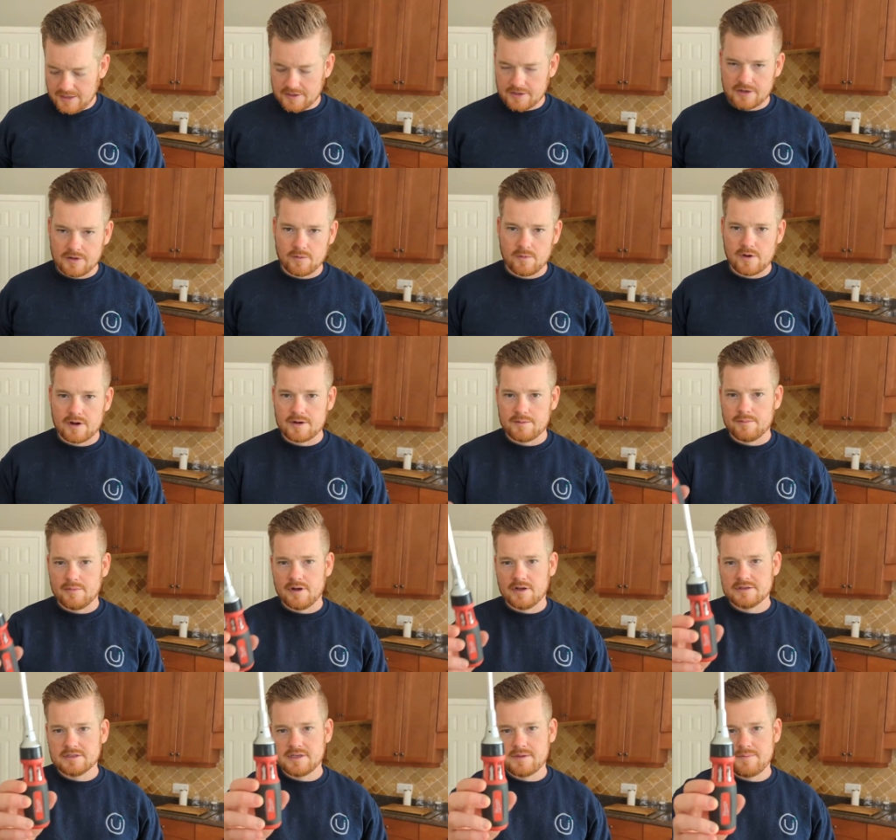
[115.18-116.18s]
You're going to want a
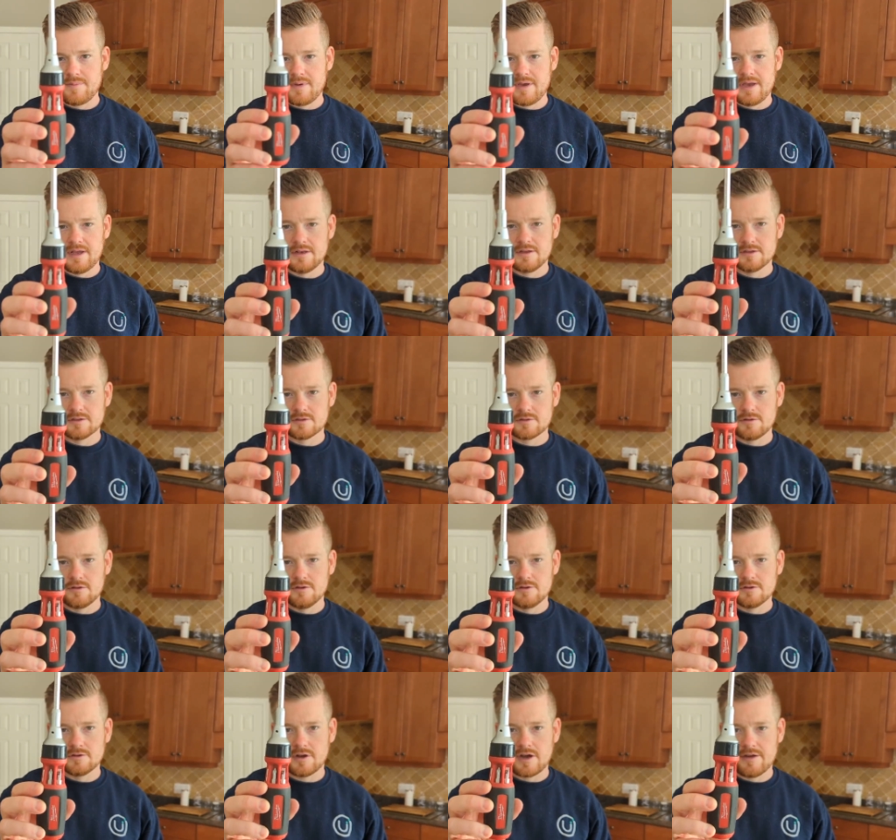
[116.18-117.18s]
multi-bit
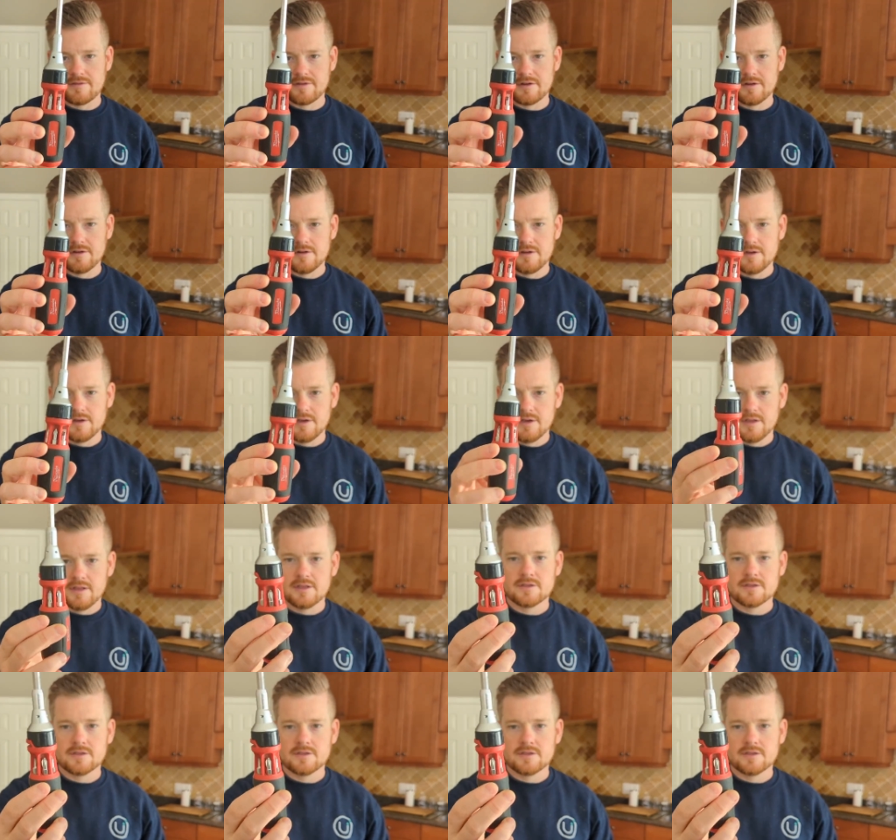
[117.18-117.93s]
screwdriver